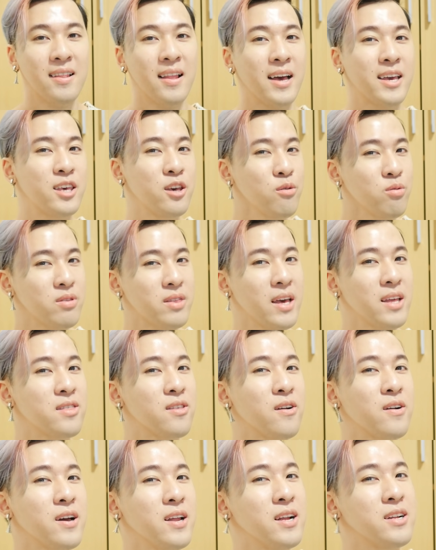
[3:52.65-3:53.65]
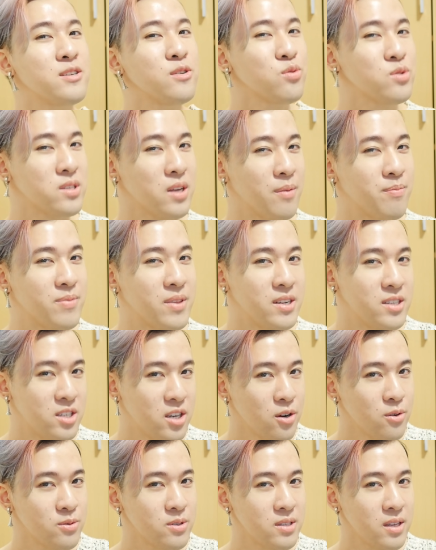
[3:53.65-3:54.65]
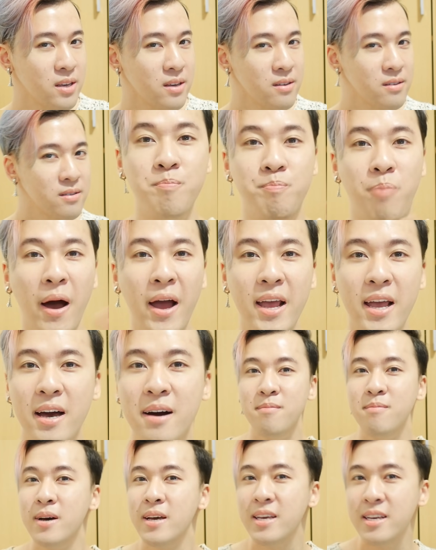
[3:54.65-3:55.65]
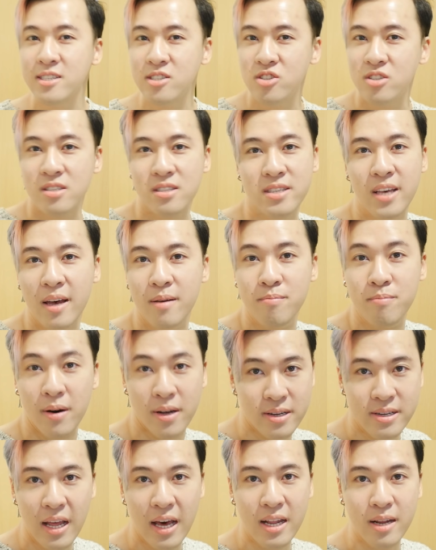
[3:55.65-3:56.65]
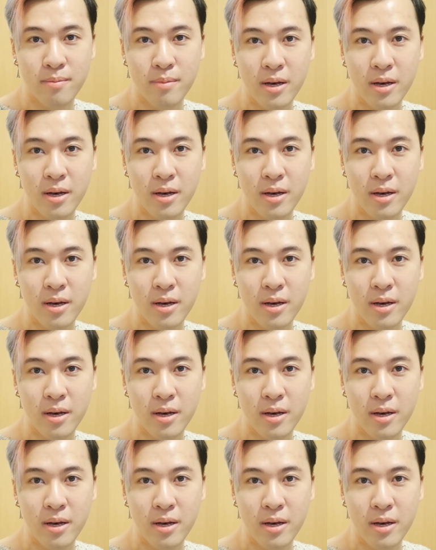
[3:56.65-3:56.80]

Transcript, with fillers: Like, you think they're gonna do something juicy? Bam, he's just getting banana